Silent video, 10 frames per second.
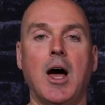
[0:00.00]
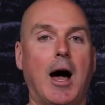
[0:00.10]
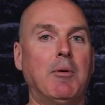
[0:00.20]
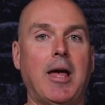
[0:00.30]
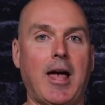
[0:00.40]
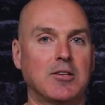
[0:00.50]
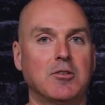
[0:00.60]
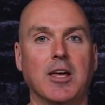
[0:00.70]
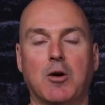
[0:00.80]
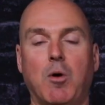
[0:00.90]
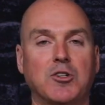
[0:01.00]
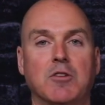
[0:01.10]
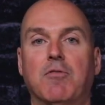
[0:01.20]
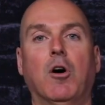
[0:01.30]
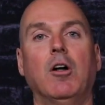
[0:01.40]
I'm going to answer that question
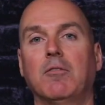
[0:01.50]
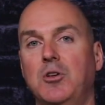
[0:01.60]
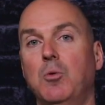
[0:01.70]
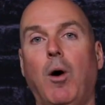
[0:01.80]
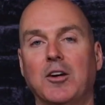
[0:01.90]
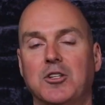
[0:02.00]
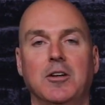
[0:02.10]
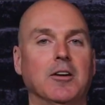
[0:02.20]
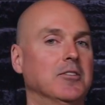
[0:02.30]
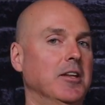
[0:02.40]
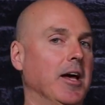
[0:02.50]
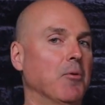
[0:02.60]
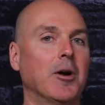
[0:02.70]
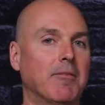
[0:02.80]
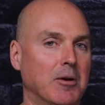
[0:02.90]
for all of you watching here today, or
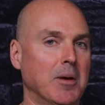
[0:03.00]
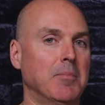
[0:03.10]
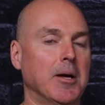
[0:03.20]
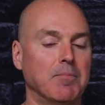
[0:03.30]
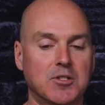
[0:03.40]
whatever it may be.